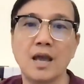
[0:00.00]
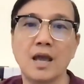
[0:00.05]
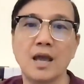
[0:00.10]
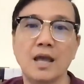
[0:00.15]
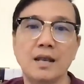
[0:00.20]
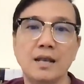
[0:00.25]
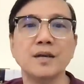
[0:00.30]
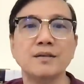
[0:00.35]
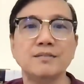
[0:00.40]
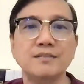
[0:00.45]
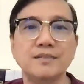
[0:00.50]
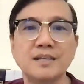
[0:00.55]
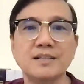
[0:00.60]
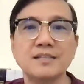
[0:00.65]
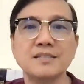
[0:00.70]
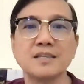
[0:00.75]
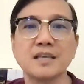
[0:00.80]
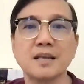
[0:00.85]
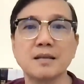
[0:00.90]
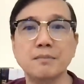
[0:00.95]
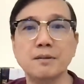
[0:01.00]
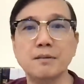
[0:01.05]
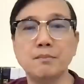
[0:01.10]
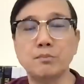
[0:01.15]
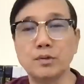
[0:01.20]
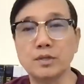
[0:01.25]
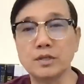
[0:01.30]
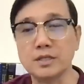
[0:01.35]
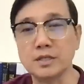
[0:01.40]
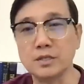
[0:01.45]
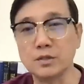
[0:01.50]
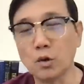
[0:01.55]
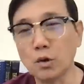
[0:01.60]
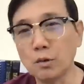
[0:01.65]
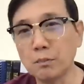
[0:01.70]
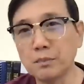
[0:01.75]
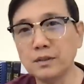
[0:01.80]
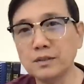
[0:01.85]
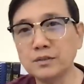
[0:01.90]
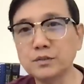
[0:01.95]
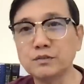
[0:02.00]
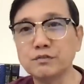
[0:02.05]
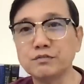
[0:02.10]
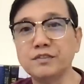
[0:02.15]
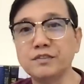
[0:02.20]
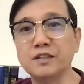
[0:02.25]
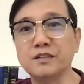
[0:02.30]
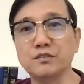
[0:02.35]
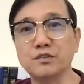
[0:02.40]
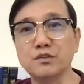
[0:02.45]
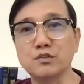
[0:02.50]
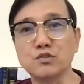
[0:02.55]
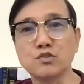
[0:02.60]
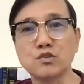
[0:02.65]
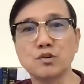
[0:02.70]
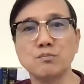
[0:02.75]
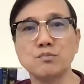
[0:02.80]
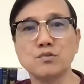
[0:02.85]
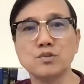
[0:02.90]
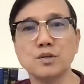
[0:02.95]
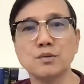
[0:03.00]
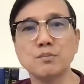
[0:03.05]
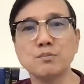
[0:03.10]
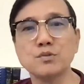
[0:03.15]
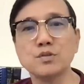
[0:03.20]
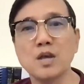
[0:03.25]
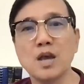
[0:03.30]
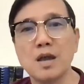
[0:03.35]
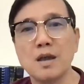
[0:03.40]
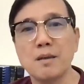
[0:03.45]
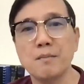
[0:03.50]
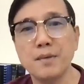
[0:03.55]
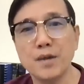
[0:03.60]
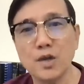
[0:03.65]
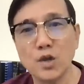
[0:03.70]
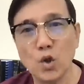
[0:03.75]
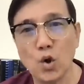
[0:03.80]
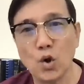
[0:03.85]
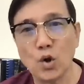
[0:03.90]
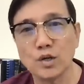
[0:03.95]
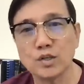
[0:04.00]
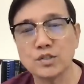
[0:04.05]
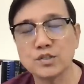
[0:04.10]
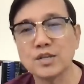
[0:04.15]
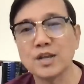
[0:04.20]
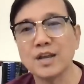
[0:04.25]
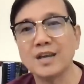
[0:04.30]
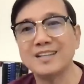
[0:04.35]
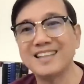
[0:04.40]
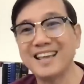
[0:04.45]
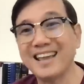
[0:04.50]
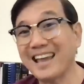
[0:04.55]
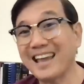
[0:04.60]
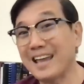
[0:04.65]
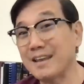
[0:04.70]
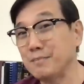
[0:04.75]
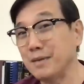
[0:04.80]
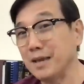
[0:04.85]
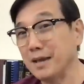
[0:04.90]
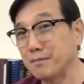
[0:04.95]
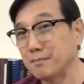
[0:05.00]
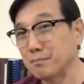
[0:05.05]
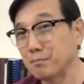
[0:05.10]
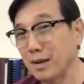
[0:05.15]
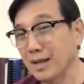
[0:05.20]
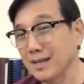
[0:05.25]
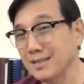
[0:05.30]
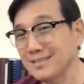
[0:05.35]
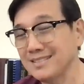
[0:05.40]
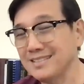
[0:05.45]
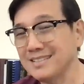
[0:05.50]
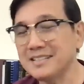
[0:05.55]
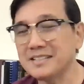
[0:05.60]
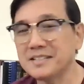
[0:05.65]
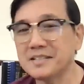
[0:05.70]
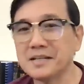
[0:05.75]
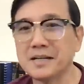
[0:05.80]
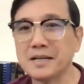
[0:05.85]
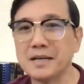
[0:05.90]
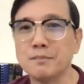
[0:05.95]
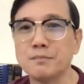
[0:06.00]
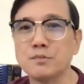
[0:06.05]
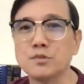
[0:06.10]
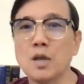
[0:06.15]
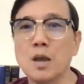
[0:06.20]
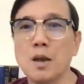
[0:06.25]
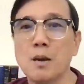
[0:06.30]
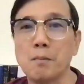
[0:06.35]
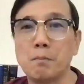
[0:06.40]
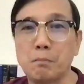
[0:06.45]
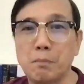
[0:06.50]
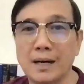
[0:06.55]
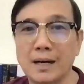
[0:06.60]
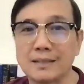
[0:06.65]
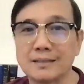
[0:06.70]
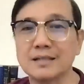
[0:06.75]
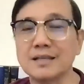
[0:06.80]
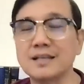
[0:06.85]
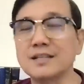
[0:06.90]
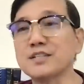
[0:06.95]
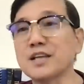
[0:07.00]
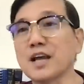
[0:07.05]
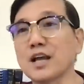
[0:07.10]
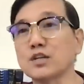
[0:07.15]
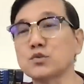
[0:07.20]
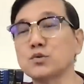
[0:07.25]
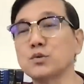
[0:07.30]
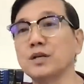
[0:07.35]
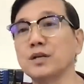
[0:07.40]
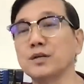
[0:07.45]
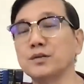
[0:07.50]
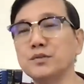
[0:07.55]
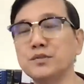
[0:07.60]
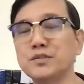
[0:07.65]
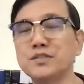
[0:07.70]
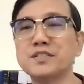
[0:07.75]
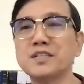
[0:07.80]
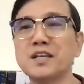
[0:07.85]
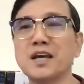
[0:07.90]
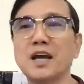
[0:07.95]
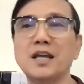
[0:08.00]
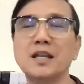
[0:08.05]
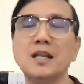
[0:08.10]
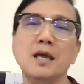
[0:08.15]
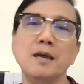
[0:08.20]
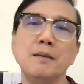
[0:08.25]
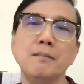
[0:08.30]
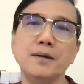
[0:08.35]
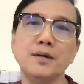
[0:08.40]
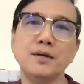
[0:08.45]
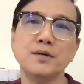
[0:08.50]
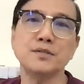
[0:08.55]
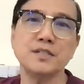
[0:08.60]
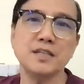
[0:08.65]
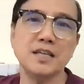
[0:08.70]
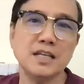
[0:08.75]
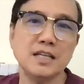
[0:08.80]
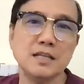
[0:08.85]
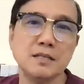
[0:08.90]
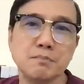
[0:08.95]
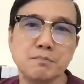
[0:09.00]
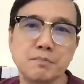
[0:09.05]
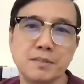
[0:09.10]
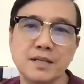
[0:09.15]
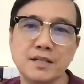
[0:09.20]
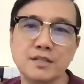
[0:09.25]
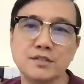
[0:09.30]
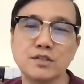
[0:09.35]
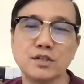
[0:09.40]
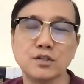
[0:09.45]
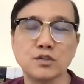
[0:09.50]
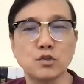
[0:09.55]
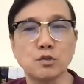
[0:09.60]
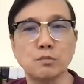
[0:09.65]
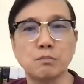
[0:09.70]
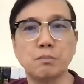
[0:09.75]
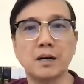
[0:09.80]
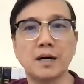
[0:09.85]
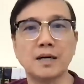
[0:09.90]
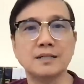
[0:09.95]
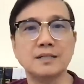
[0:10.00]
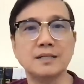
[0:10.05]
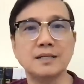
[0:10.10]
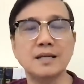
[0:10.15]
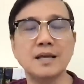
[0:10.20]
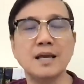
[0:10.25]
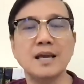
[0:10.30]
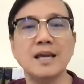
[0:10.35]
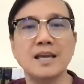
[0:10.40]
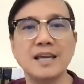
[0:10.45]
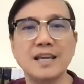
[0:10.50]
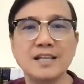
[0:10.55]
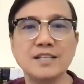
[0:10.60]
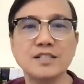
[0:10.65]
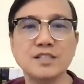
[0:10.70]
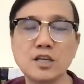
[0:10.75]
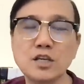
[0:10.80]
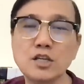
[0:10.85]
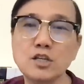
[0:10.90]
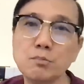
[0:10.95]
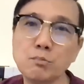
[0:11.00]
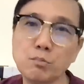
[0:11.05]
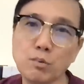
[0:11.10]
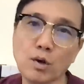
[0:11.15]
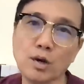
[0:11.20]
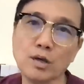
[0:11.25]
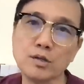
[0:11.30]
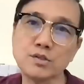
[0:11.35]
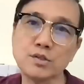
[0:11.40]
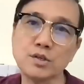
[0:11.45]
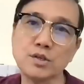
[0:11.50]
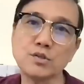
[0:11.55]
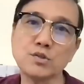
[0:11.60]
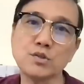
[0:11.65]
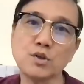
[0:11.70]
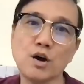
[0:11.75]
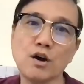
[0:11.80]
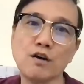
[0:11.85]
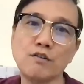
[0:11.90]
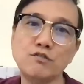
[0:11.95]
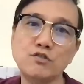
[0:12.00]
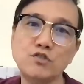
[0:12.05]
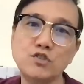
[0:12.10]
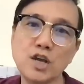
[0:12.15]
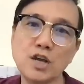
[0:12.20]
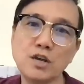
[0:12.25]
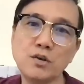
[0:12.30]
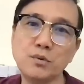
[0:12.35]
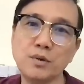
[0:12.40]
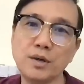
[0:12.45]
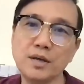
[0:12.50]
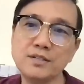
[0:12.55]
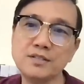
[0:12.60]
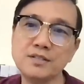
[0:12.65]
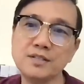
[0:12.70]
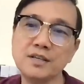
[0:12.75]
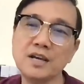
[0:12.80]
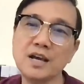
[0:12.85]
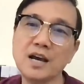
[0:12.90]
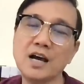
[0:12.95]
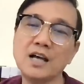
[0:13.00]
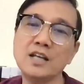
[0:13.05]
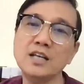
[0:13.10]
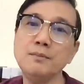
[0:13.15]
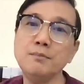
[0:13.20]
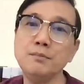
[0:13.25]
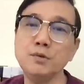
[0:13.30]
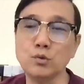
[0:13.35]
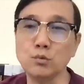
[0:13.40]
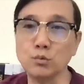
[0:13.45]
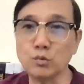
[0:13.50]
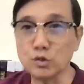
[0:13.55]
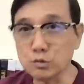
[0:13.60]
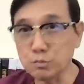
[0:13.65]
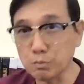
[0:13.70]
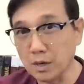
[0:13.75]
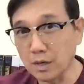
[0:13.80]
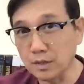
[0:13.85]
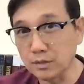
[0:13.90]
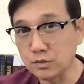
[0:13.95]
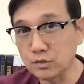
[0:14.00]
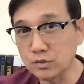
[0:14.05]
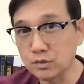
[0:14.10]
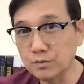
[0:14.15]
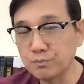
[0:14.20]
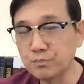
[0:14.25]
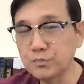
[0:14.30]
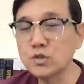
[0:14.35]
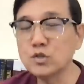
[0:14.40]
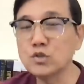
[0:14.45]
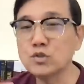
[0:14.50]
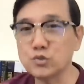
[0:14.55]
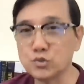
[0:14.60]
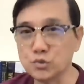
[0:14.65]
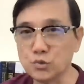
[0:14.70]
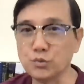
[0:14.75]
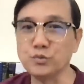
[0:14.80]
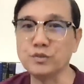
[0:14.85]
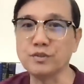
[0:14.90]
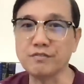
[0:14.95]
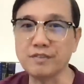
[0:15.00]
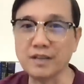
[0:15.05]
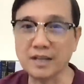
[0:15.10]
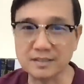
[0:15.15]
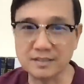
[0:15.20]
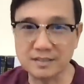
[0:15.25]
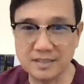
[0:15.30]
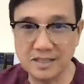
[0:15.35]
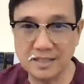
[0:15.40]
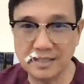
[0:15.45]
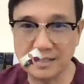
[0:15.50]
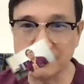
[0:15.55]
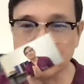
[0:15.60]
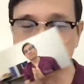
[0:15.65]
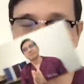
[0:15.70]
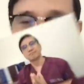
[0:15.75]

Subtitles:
And this can be pretty normal to feel the symptoms because they can be unpleasant at times, but it's actually a good sign because it means that your body is in the process of generating an immune response to the vaccine.